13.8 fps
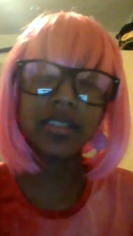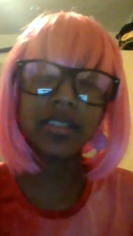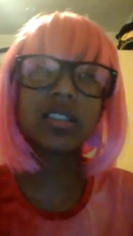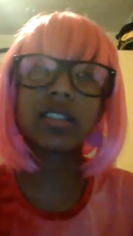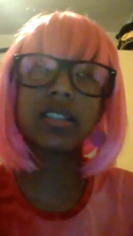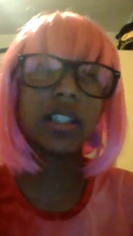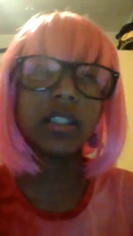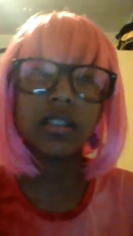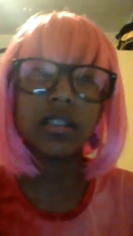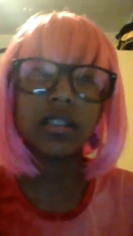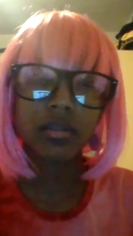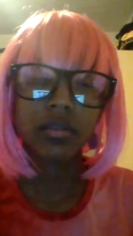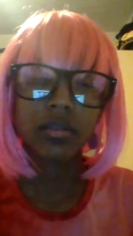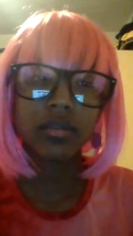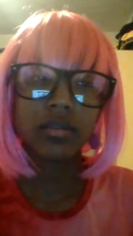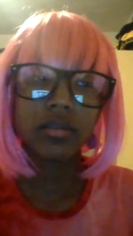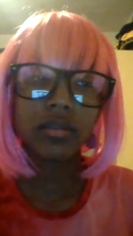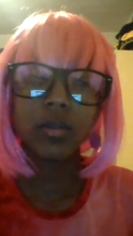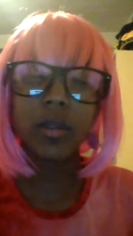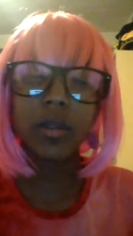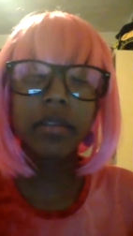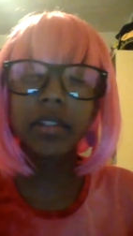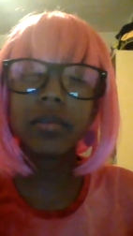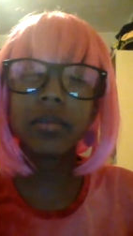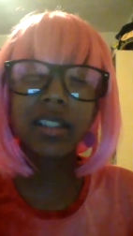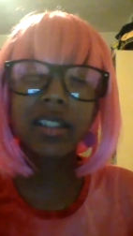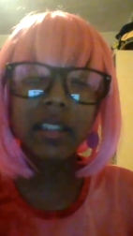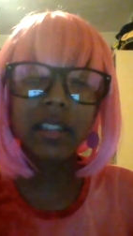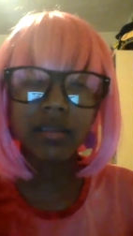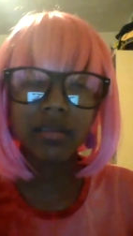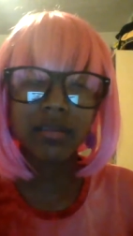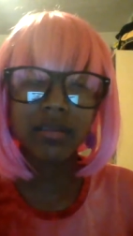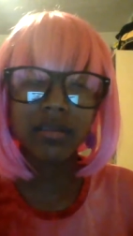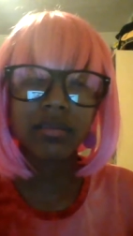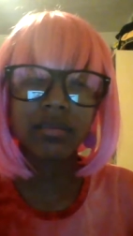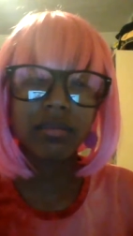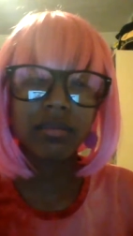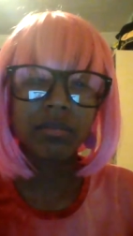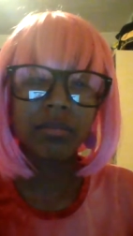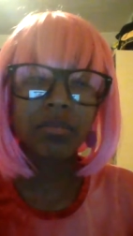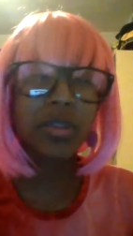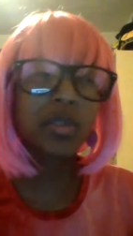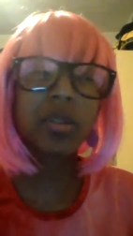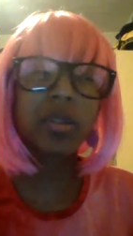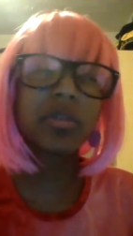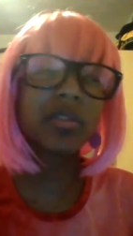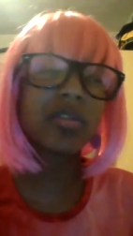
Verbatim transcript: just did it. Why would I do it again? Most people don't